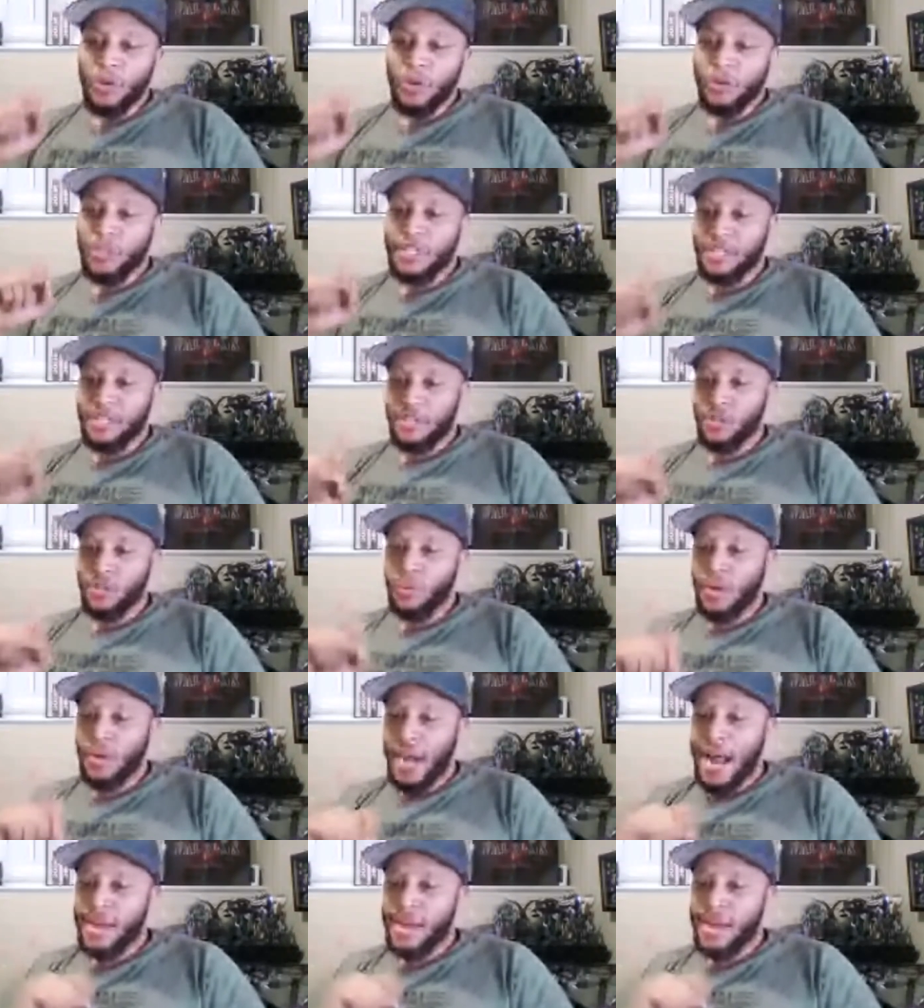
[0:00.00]
this is what
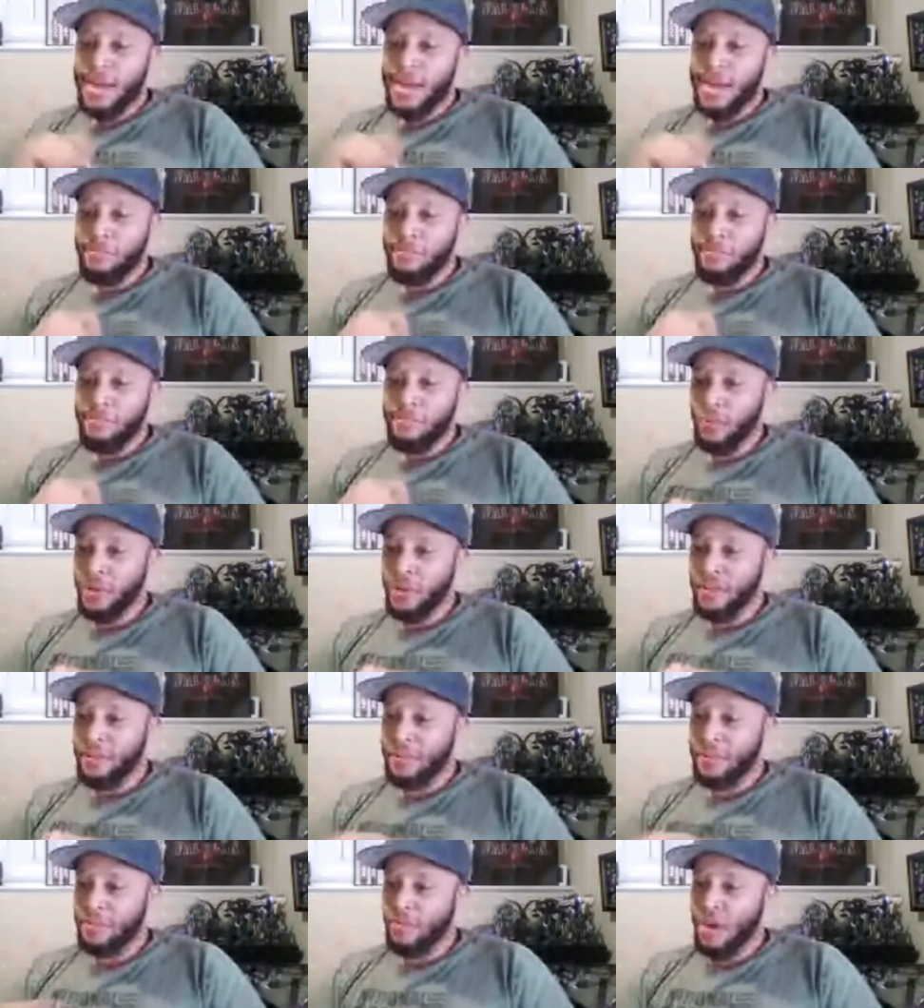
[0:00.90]
I came up
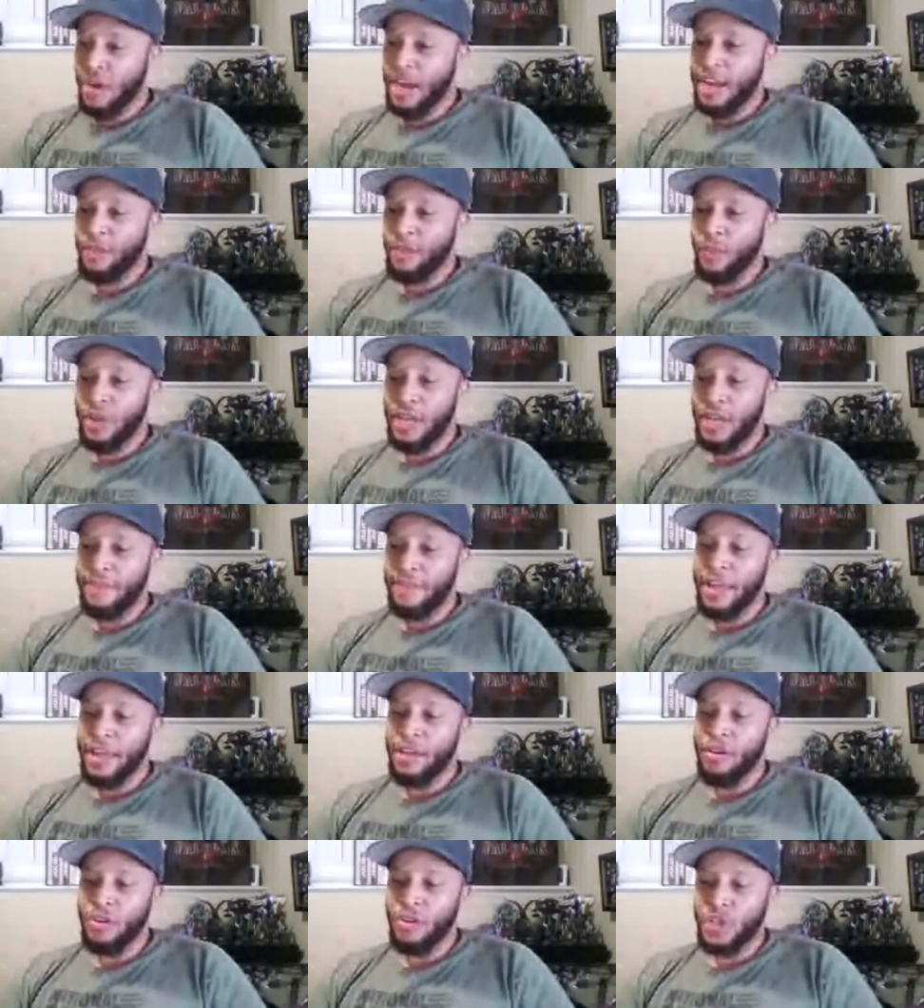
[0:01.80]
with, right? If they
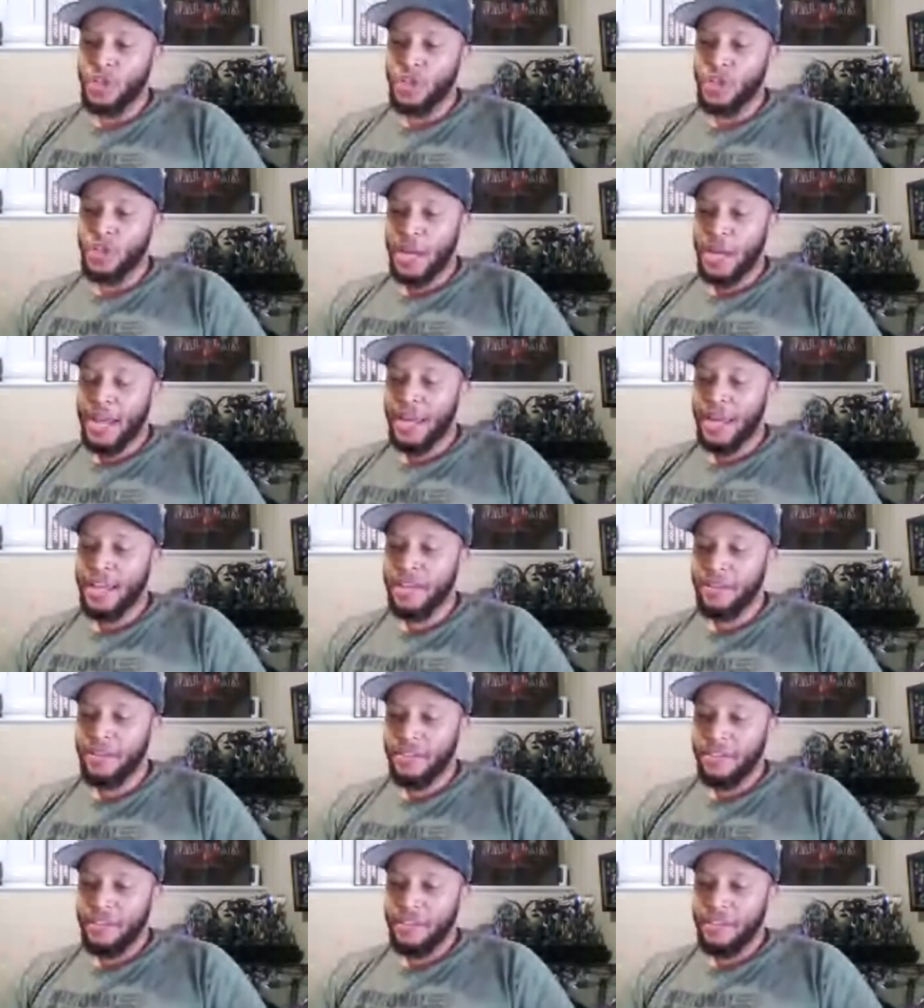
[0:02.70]
go to an 8,